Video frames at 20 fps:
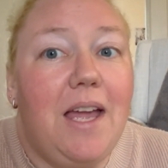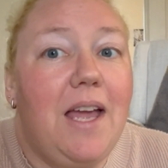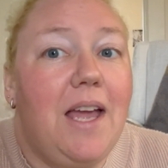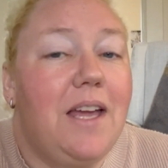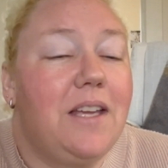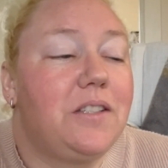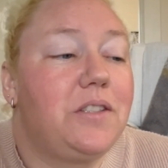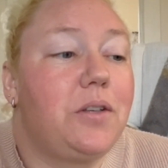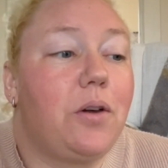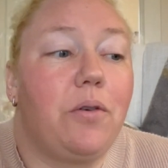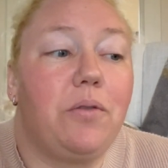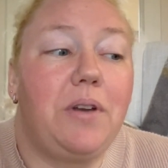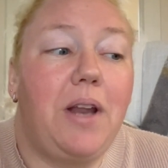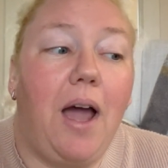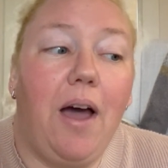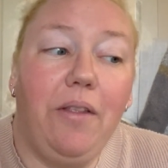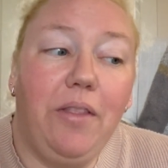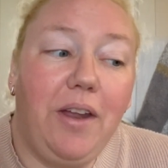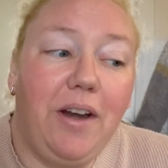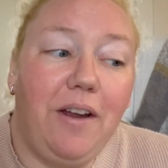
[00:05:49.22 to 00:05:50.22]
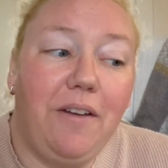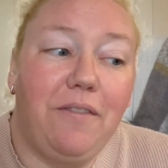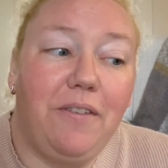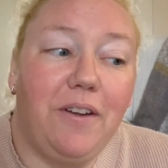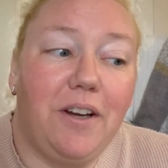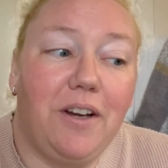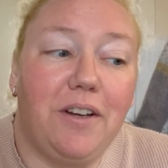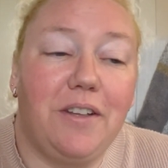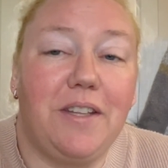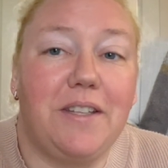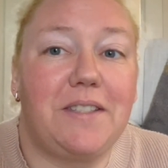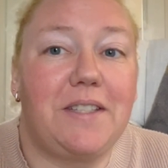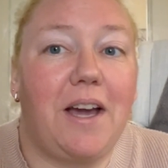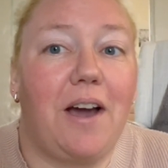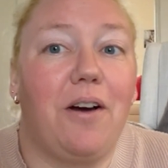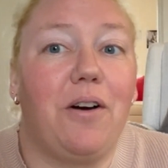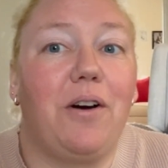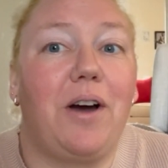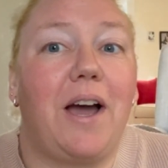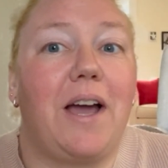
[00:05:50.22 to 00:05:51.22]
So now that I figured this
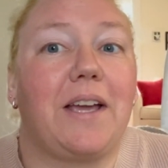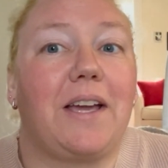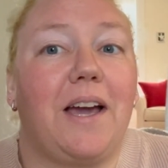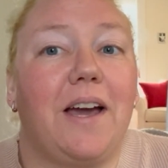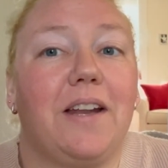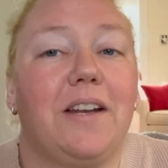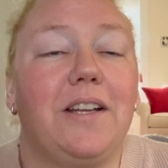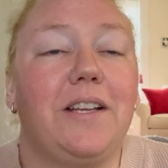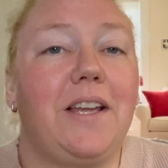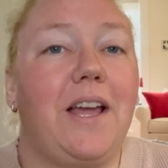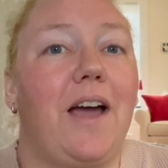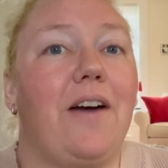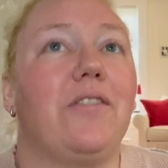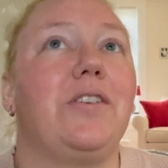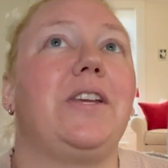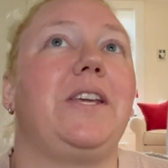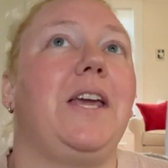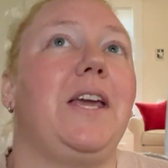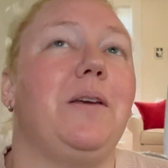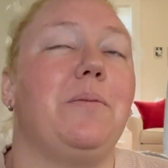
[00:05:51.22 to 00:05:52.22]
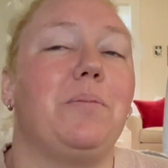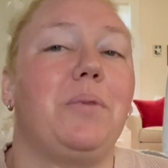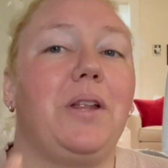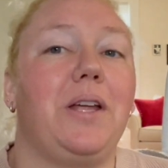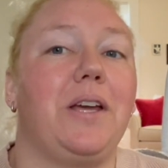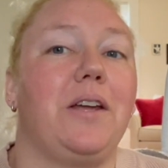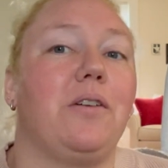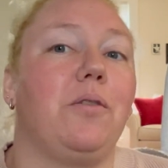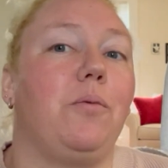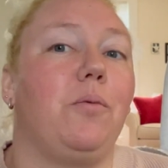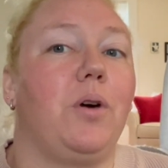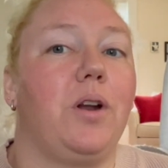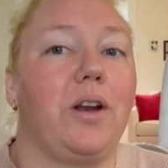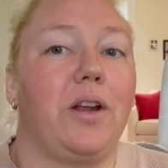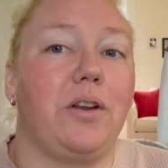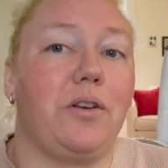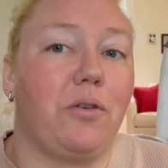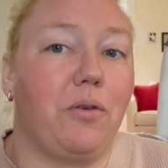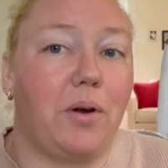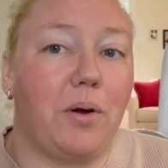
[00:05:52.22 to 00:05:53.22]
out, I kind of have a game plan of what
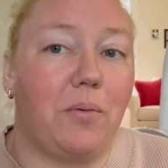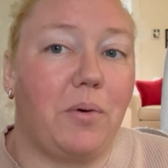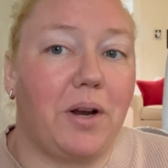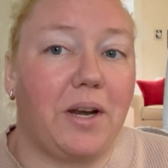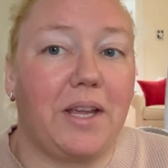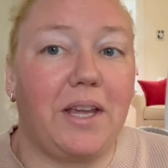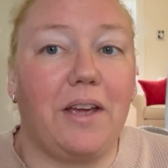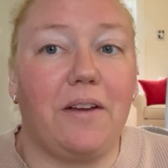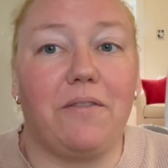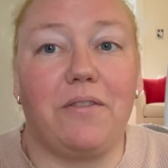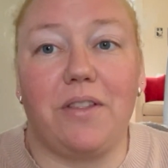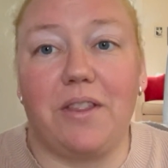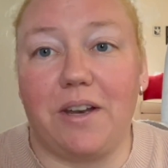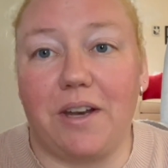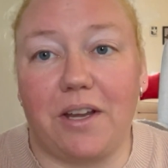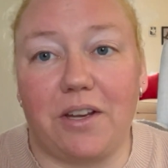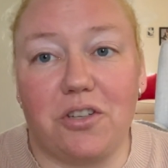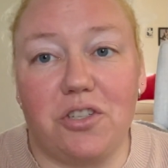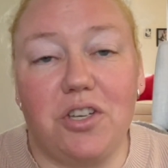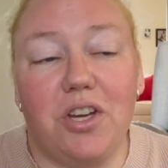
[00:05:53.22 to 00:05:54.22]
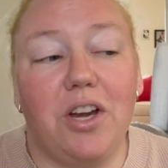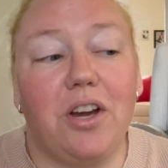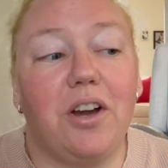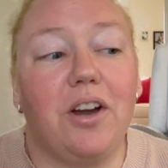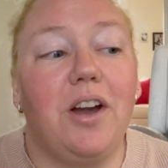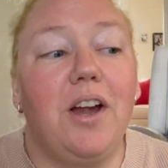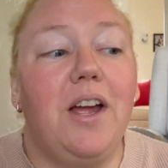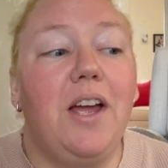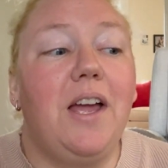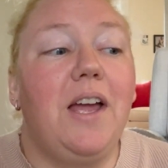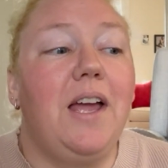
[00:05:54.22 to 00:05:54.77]
I know I want to get for the next year,